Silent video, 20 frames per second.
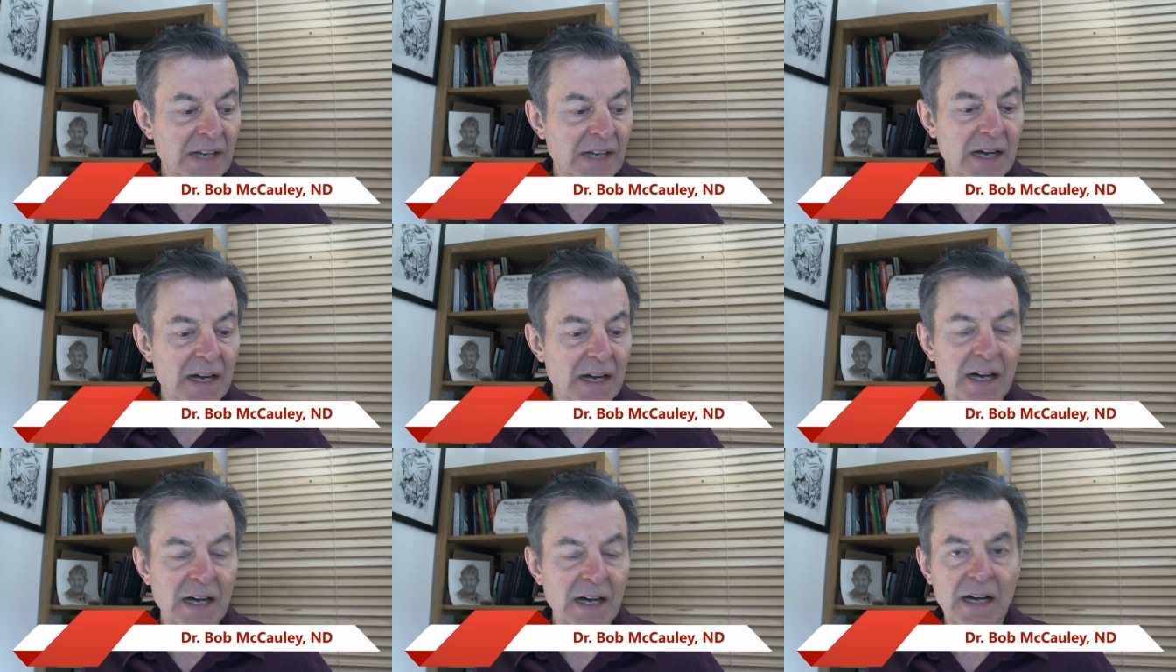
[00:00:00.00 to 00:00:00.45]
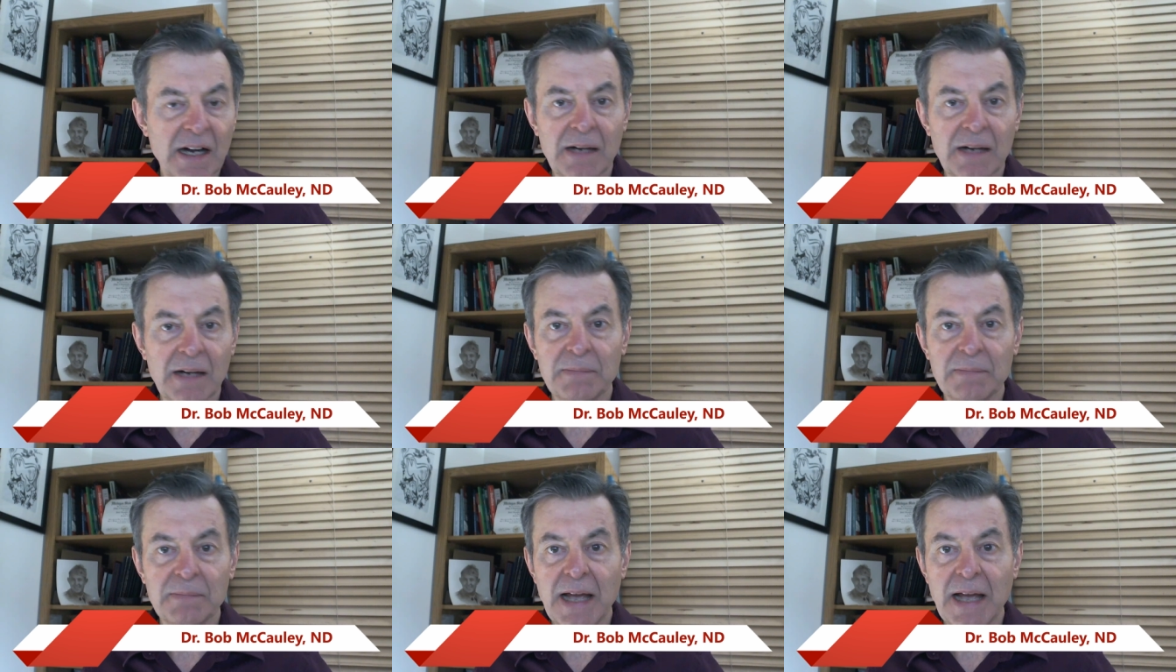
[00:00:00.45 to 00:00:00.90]

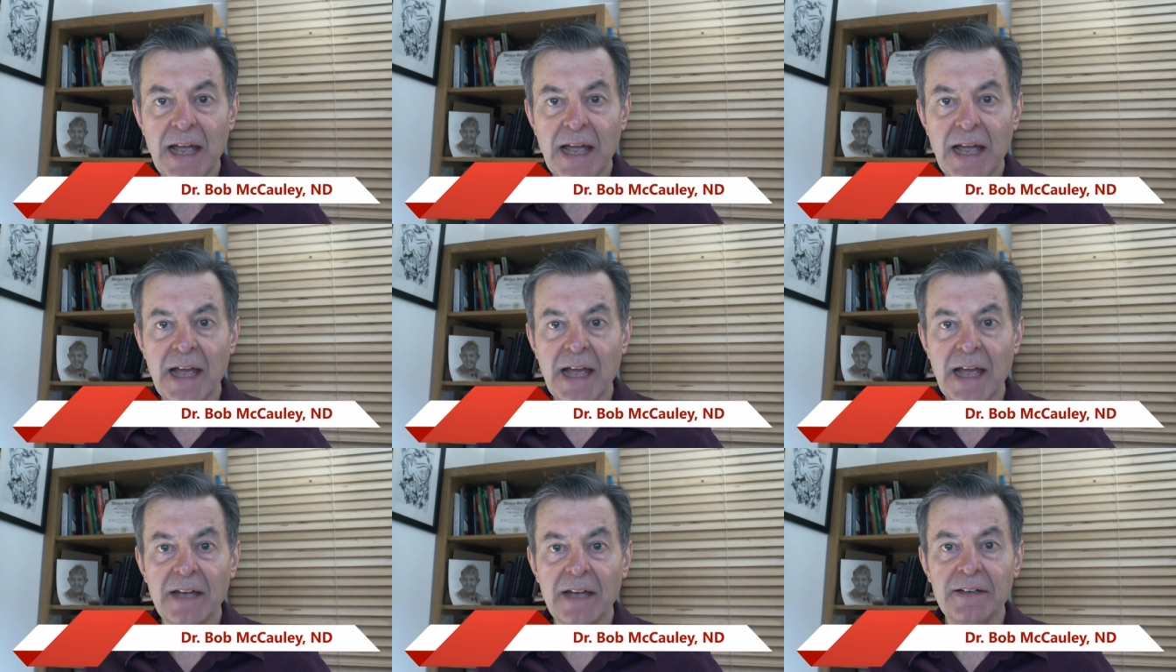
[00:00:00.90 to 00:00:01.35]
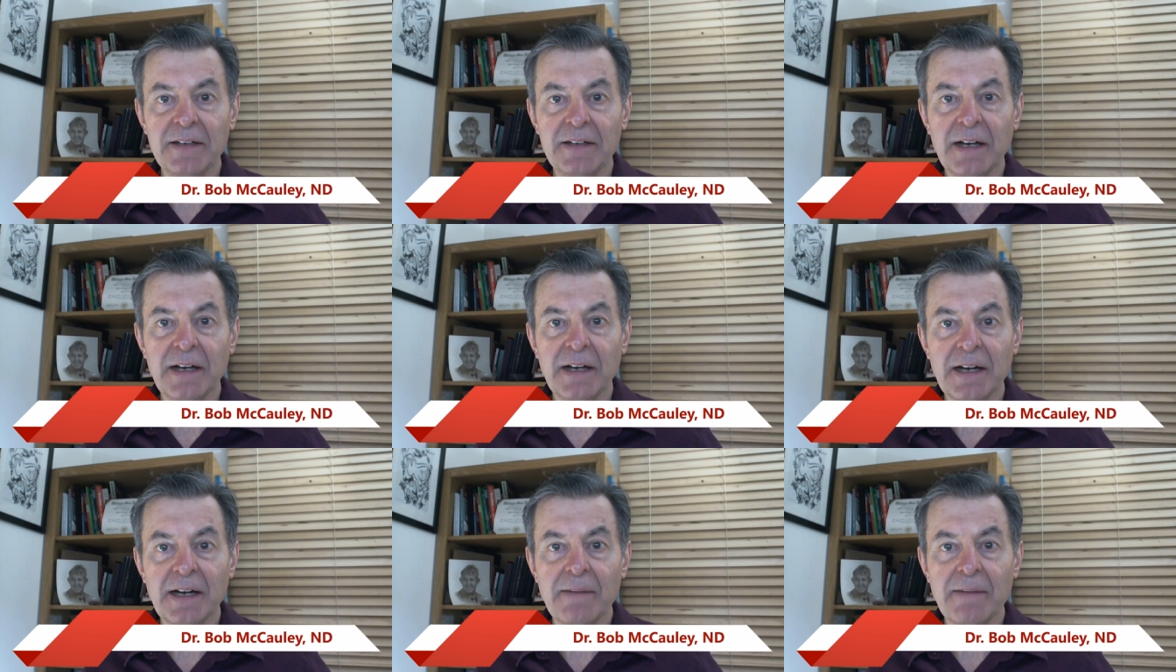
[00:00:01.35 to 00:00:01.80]

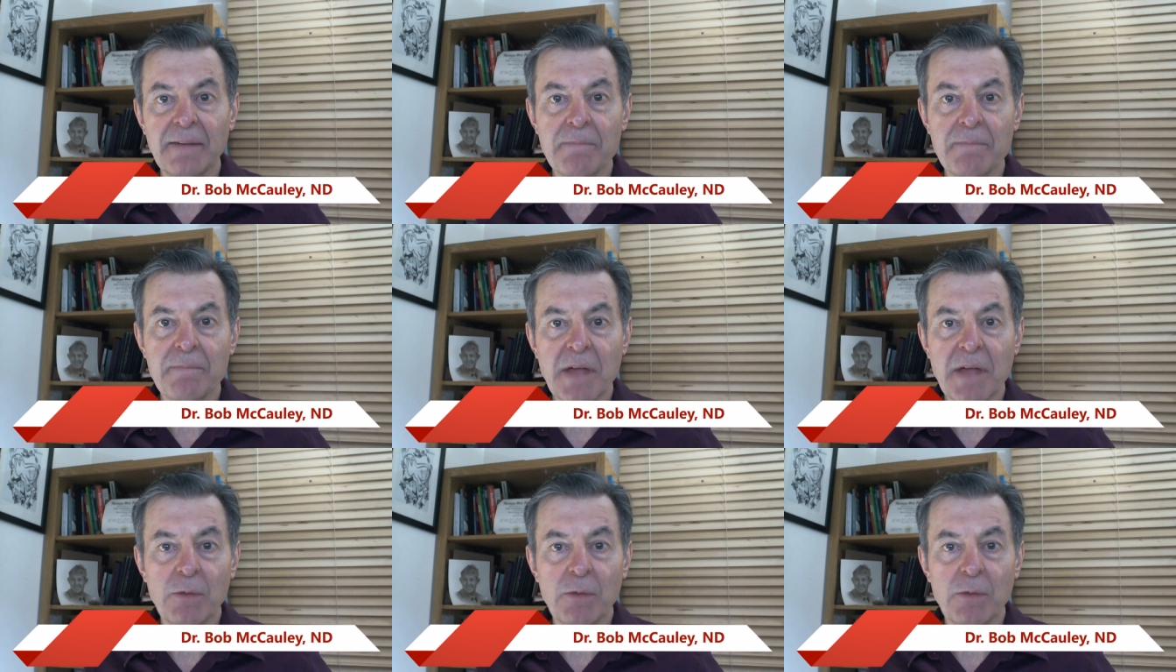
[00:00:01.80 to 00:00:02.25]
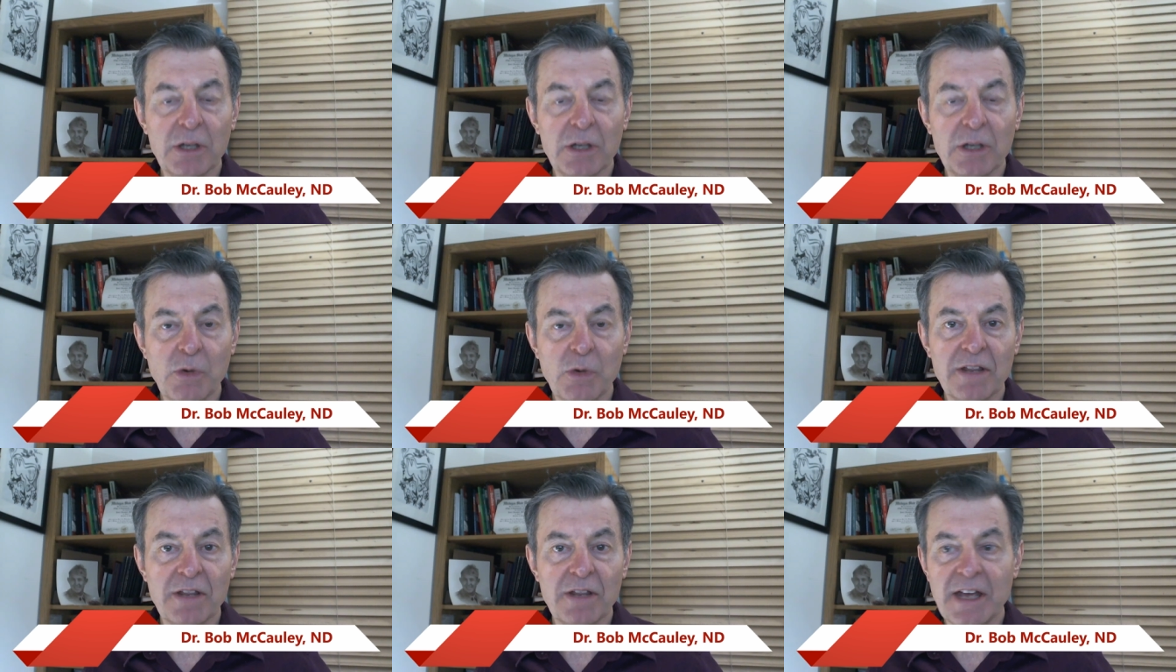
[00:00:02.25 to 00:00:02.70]
I really
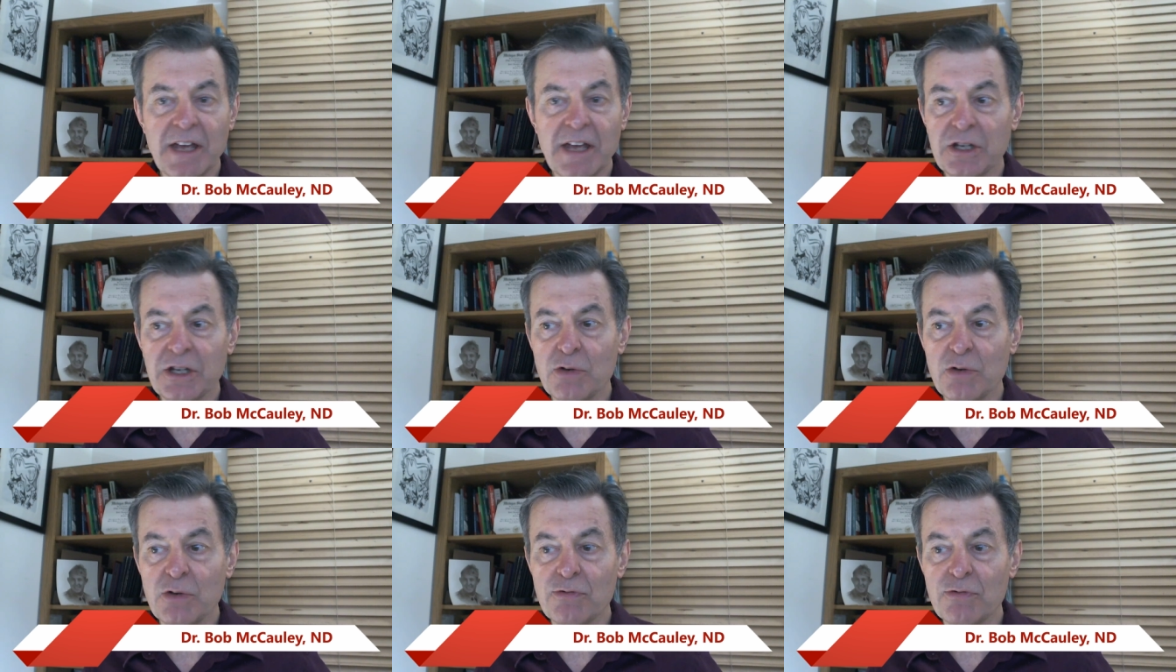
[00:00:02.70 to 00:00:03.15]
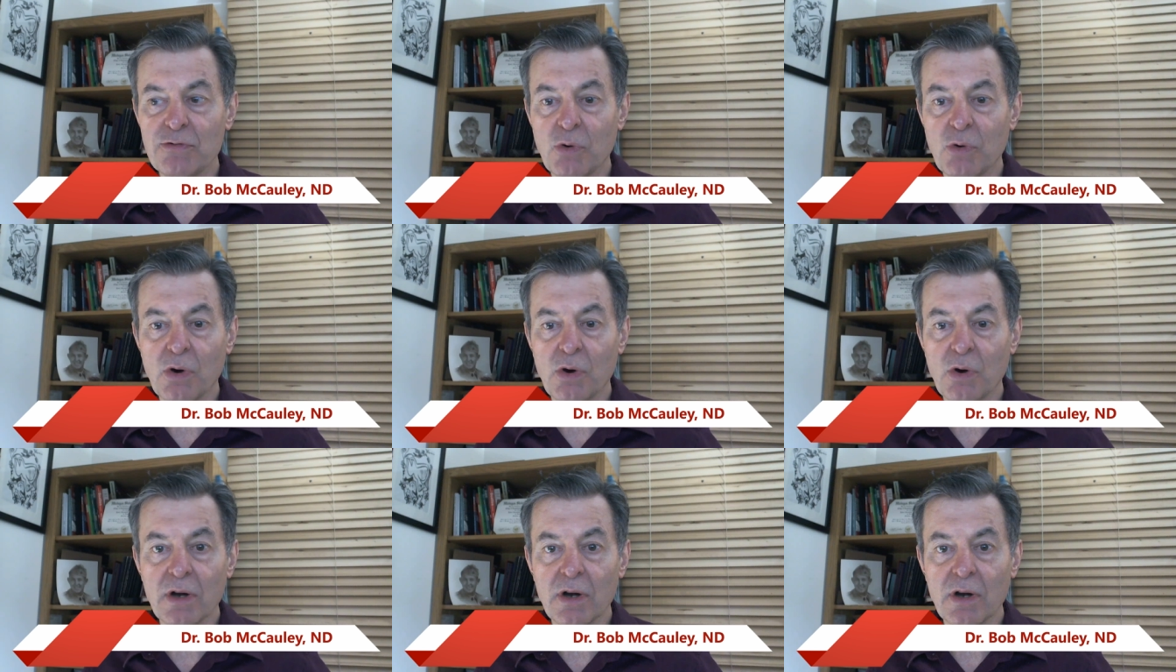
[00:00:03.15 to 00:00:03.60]
want to thank you
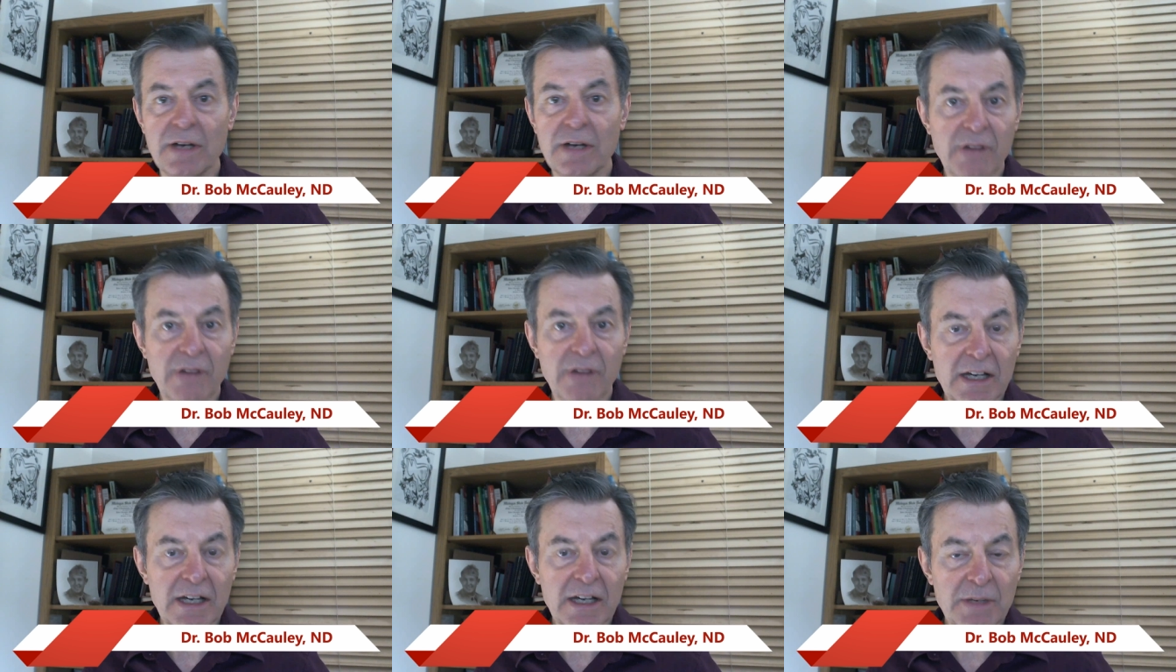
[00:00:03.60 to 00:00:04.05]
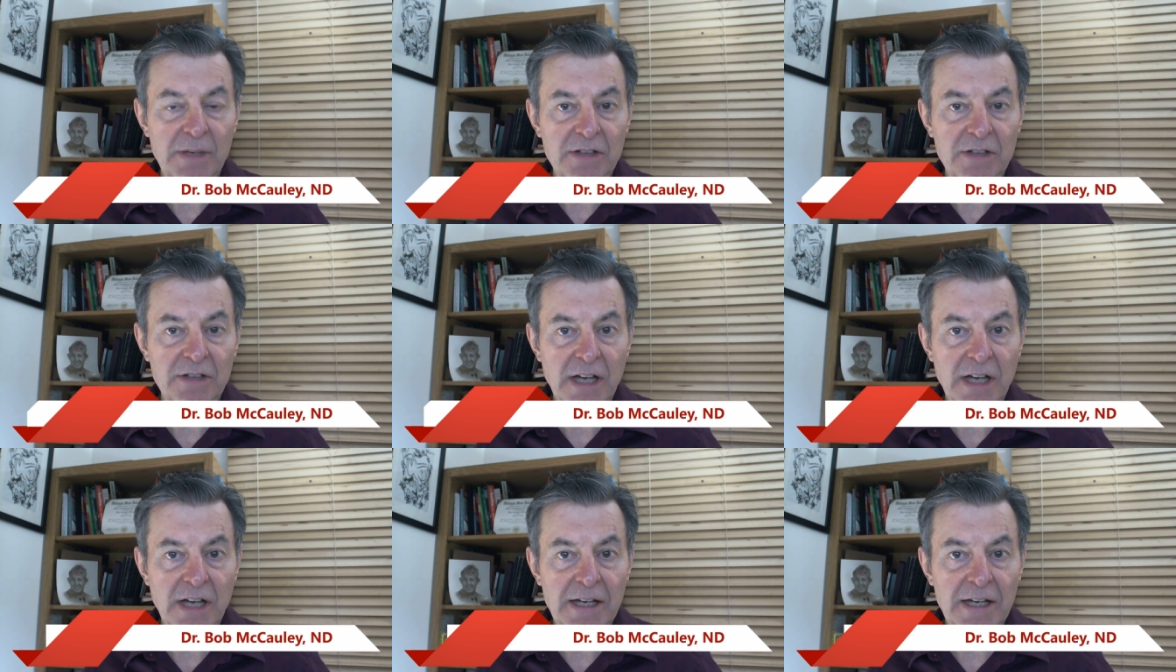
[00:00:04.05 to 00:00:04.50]
for inviting me
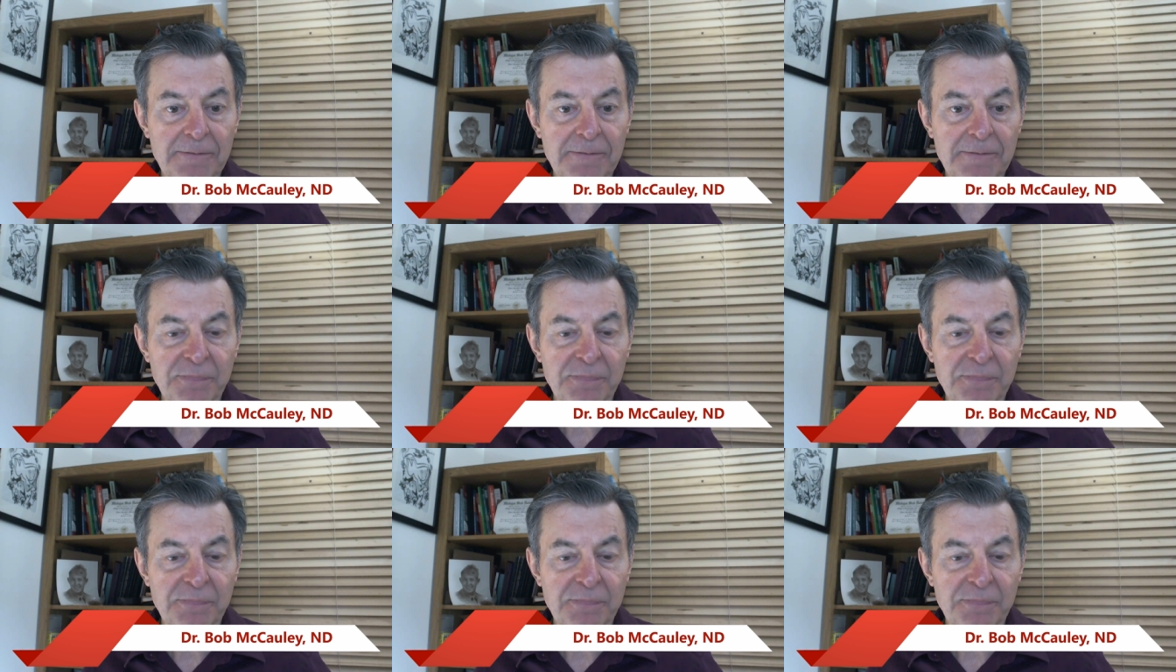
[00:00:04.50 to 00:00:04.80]
tonight.